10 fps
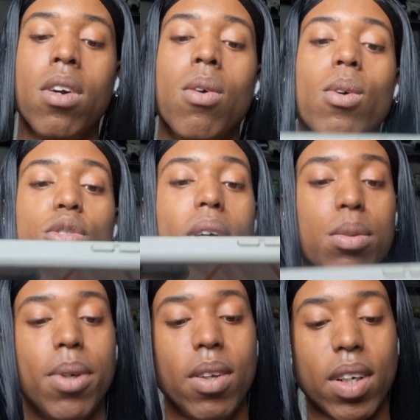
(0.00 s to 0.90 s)

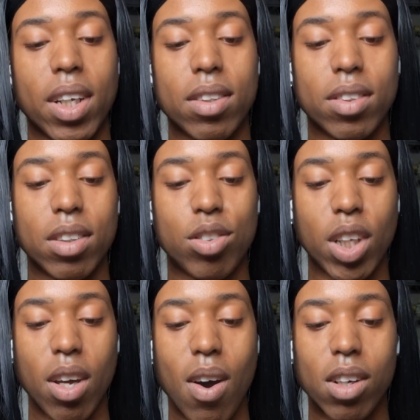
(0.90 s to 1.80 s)
Responsibilities. The
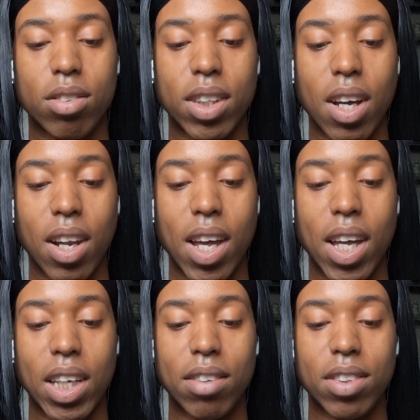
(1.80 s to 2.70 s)

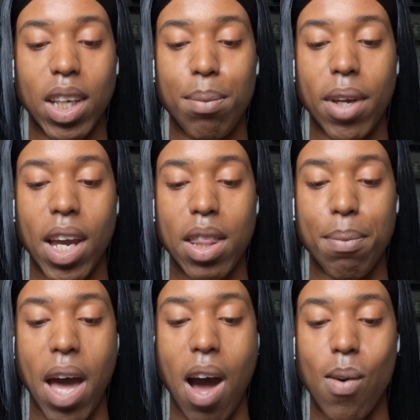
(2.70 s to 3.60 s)
CERCLA gives the EPA the
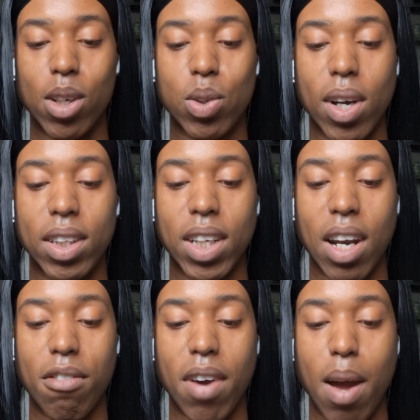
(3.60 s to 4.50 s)
power to
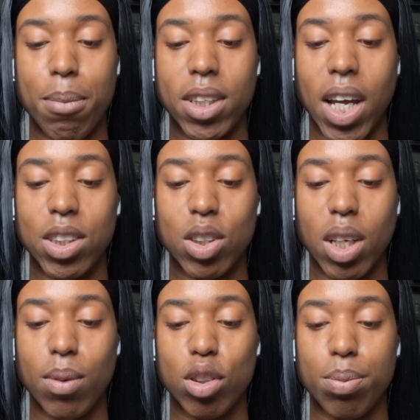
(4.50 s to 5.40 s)
identify potentially
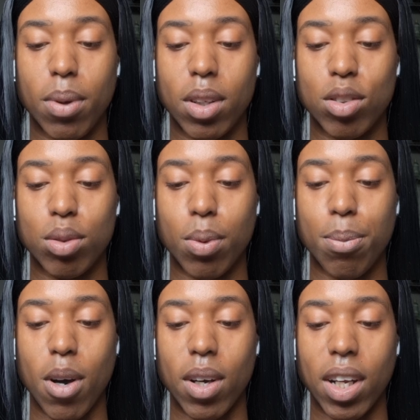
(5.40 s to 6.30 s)
responsible
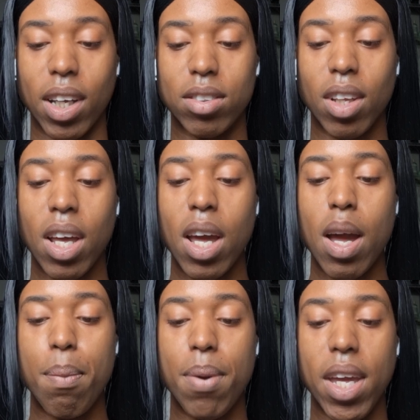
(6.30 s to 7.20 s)
parties,
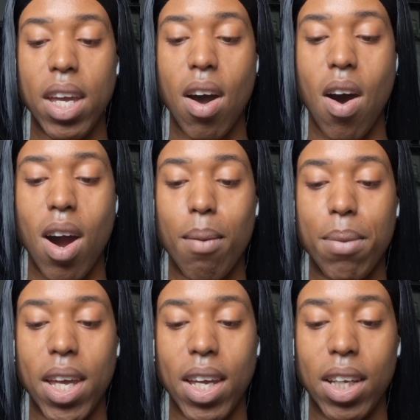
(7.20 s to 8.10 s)

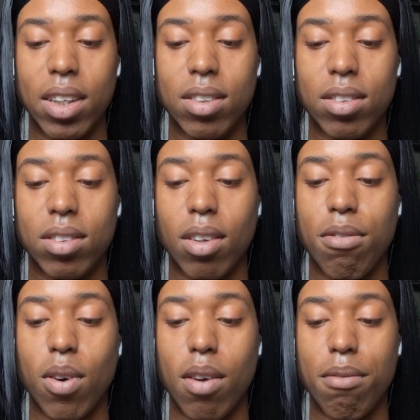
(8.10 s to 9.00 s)
PRPs,
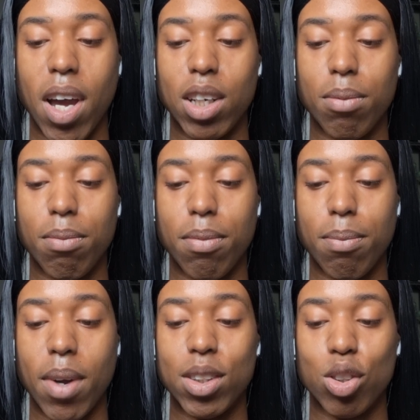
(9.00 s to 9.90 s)
for
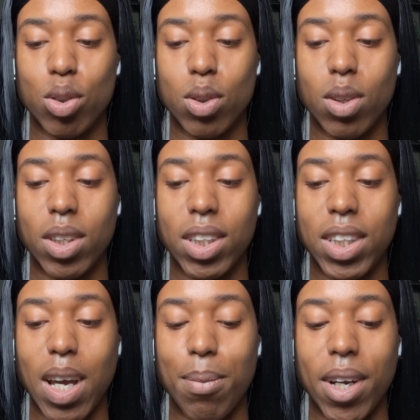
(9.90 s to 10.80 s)
environmental
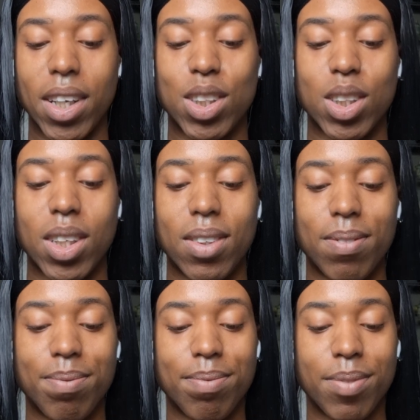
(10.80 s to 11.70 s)
contamination.